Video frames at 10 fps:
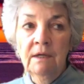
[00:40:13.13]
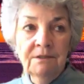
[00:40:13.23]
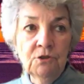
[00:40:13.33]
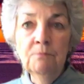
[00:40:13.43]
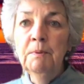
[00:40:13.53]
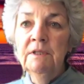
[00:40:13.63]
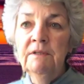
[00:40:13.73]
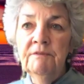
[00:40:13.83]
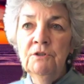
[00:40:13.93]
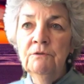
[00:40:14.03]
I do believe
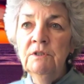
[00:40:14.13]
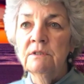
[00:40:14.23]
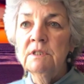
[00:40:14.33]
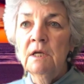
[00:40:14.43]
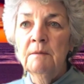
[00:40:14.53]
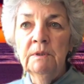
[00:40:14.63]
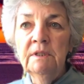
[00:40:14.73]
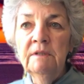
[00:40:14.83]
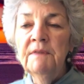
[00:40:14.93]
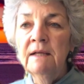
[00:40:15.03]
in unions. I
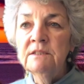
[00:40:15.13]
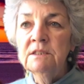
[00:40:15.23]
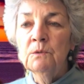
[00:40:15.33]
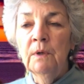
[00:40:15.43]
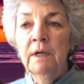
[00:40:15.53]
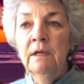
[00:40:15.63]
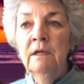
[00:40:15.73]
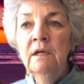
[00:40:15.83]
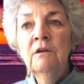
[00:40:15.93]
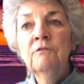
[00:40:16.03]
believe that's the way
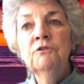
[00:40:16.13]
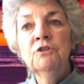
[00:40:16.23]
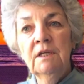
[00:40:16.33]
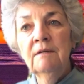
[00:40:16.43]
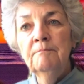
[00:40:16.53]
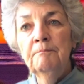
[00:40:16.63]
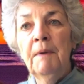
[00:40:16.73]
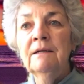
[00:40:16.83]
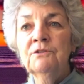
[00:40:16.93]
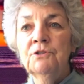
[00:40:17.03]
to get
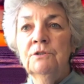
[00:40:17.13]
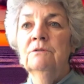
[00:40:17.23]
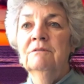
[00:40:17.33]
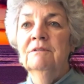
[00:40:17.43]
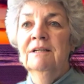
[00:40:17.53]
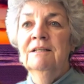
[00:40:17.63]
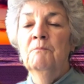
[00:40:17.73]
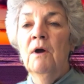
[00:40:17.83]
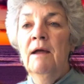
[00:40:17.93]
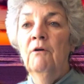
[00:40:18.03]
back to a
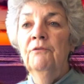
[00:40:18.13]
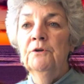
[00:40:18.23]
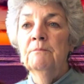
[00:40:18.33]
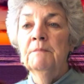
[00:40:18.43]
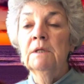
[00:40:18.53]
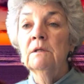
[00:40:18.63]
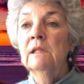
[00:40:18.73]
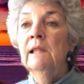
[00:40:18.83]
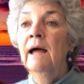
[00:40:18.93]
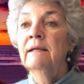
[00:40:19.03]
healthier middle
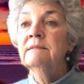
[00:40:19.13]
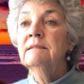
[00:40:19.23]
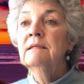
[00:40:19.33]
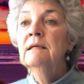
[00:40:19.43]
class,